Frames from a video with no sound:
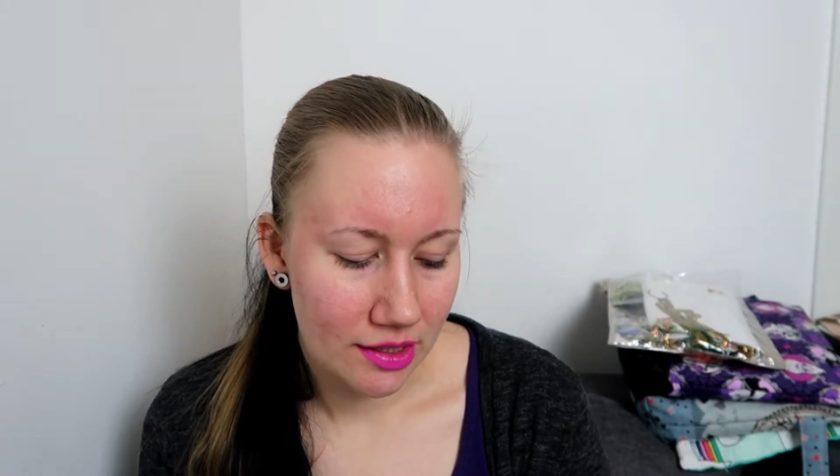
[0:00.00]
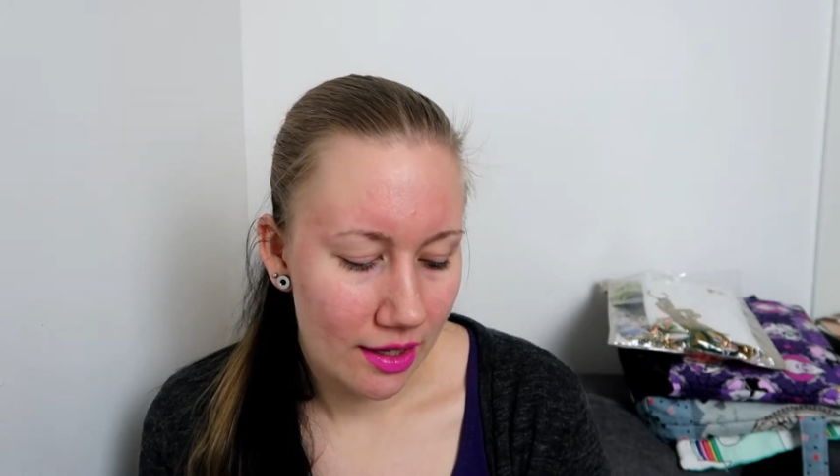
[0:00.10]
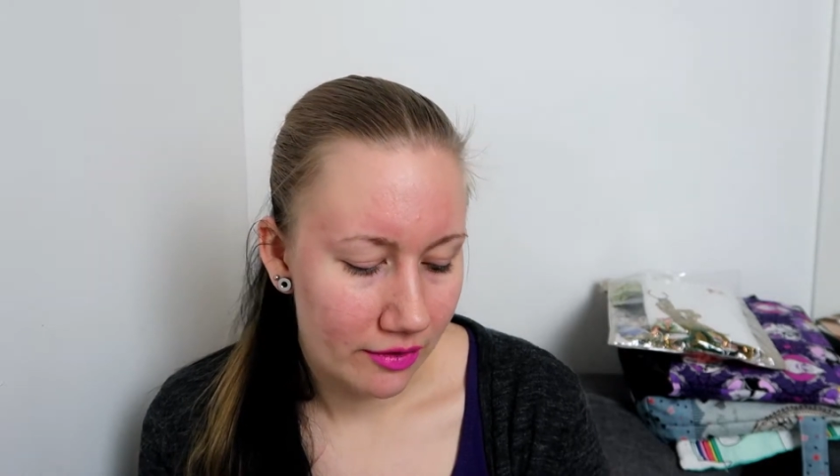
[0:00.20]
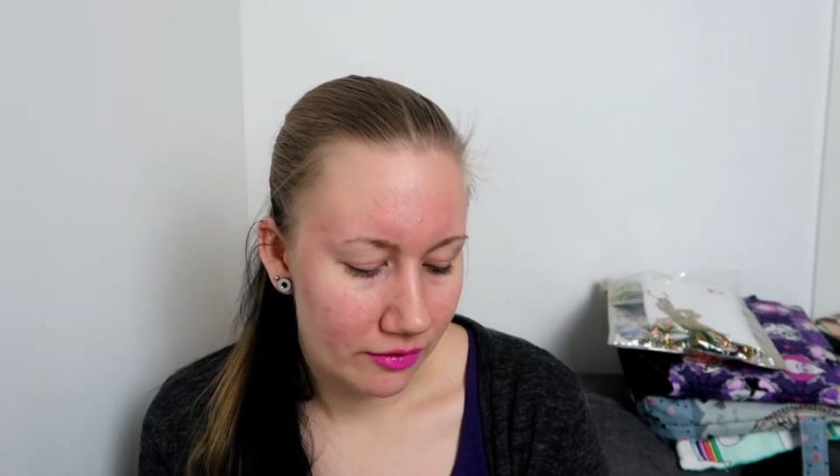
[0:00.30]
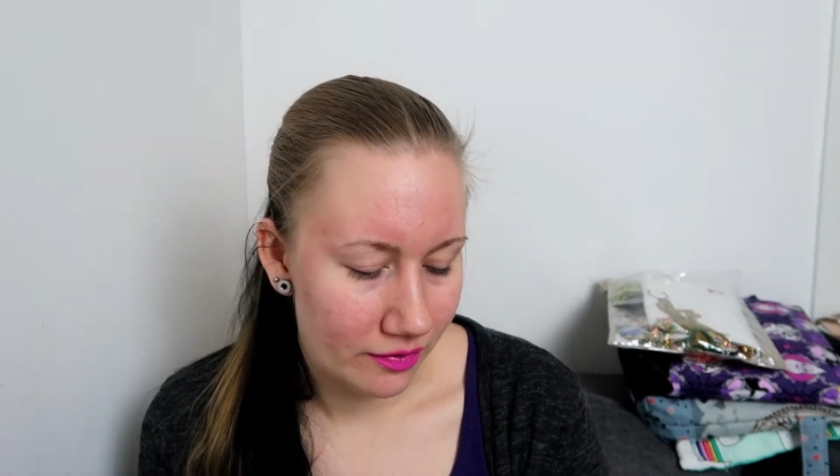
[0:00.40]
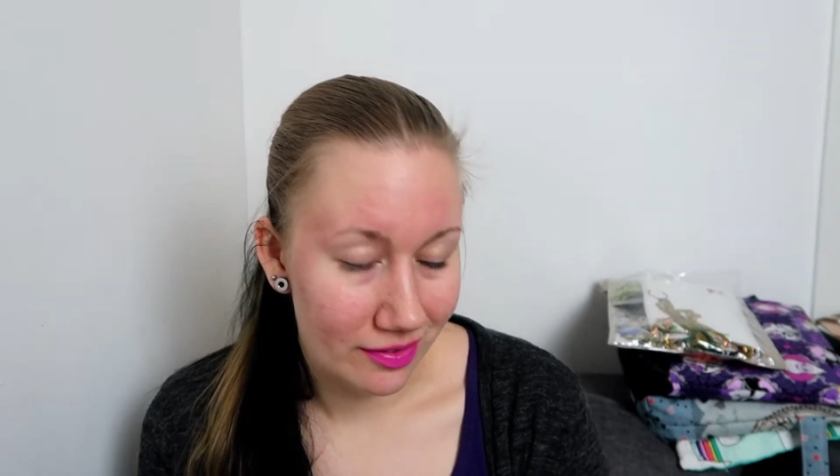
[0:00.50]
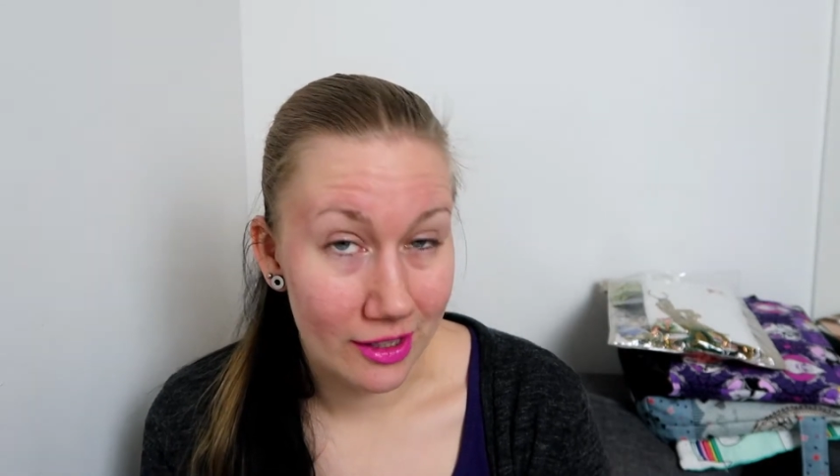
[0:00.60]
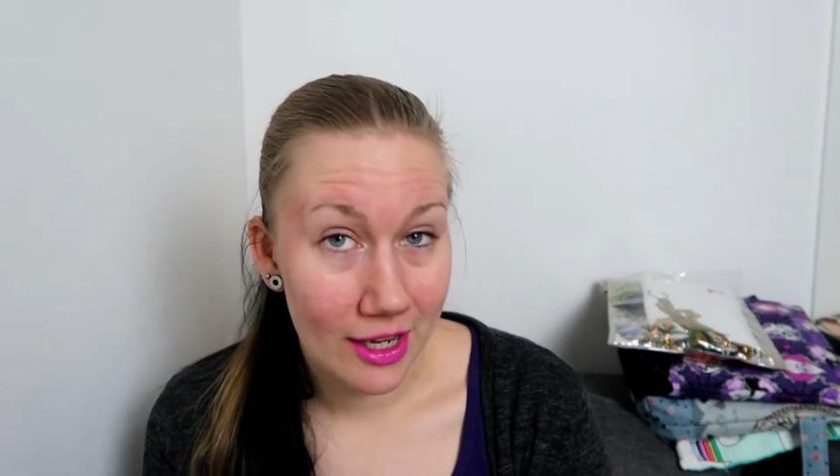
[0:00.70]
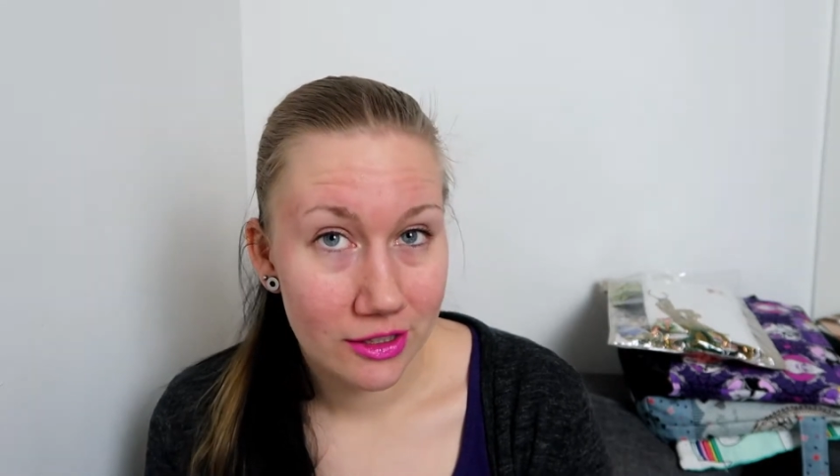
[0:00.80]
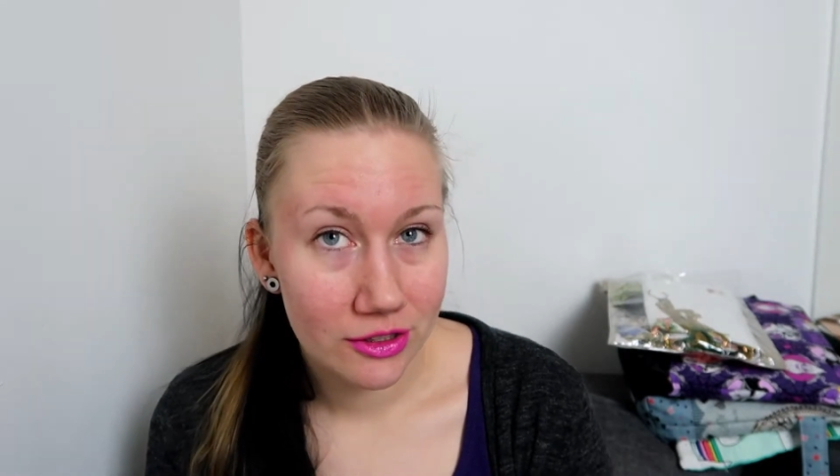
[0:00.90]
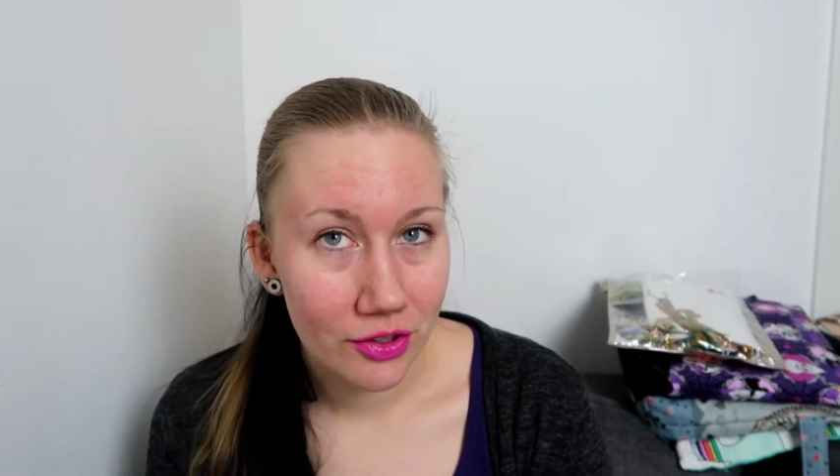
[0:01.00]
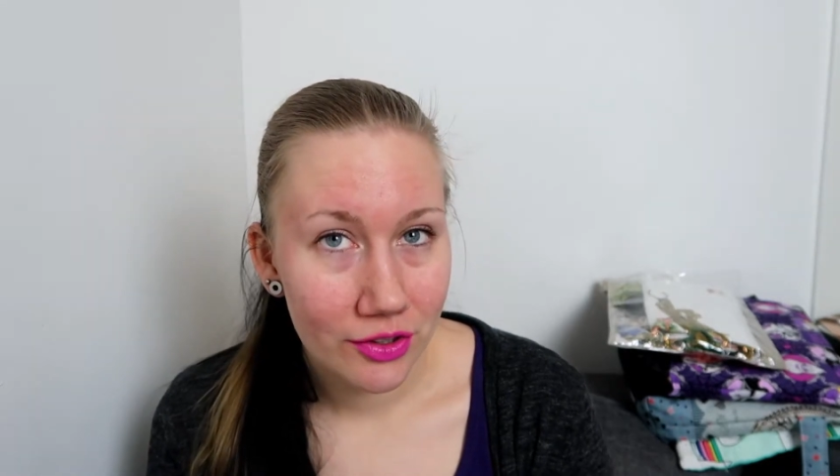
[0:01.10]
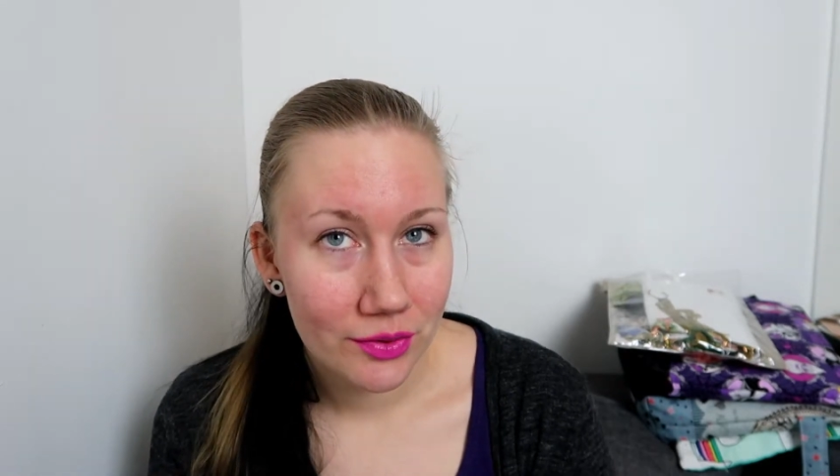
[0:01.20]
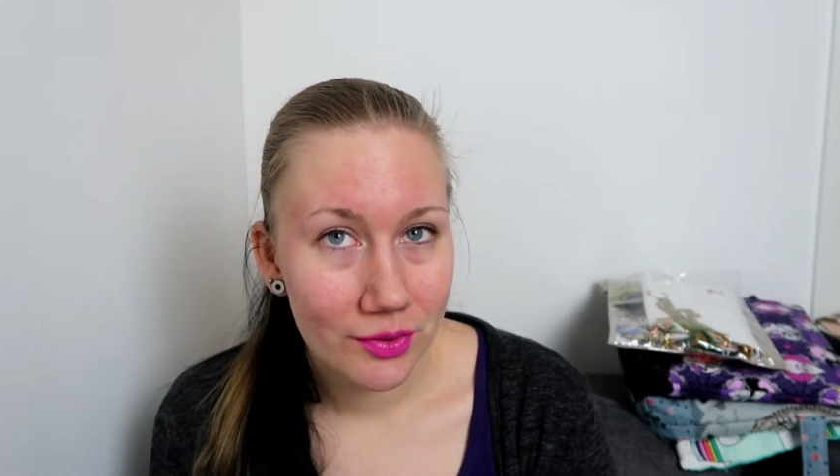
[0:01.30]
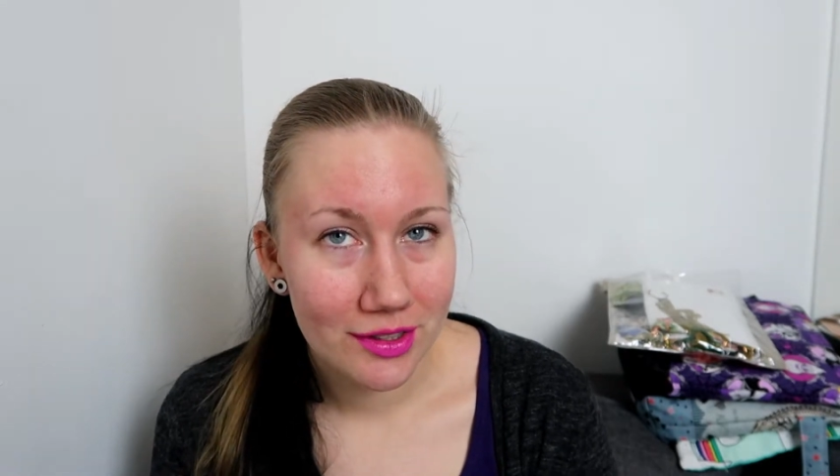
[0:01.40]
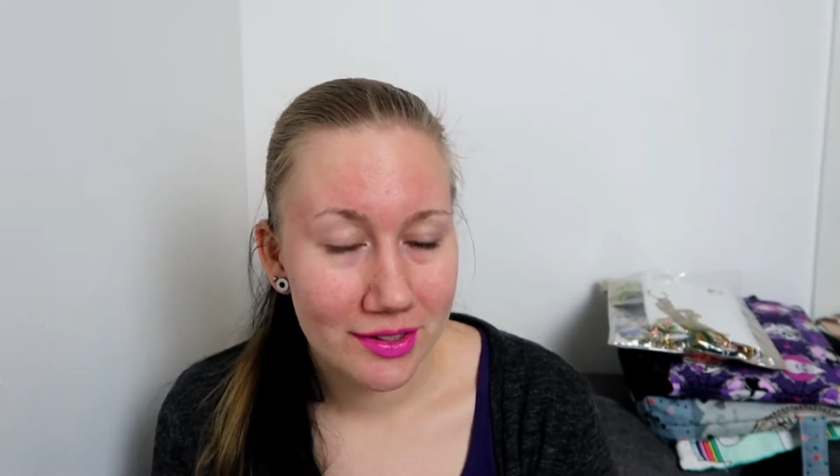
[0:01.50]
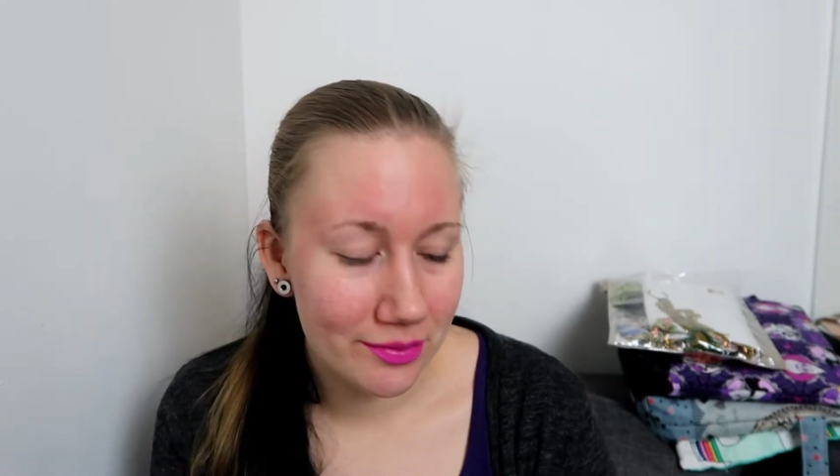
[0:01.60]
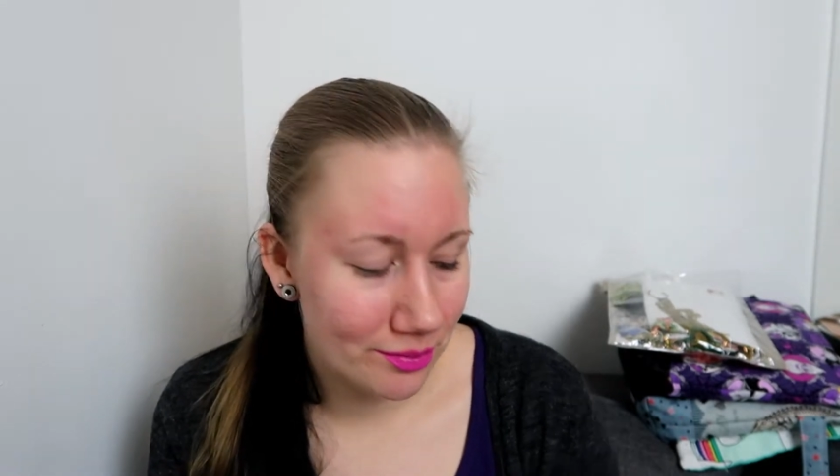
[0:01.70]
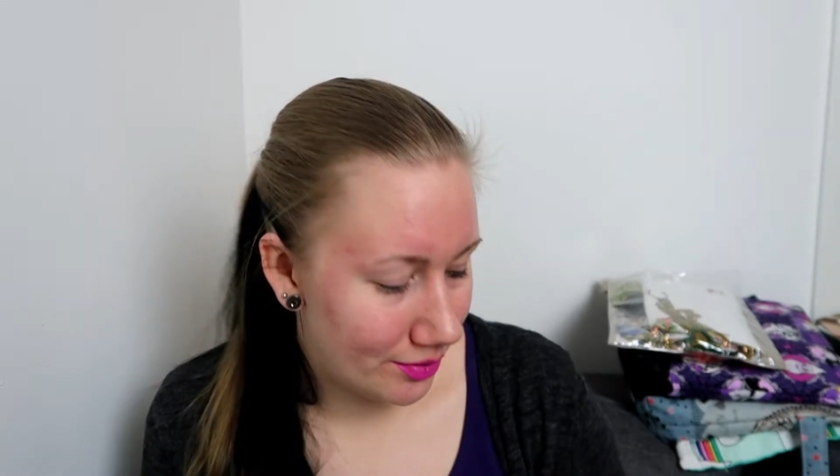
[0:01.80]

have that dark one,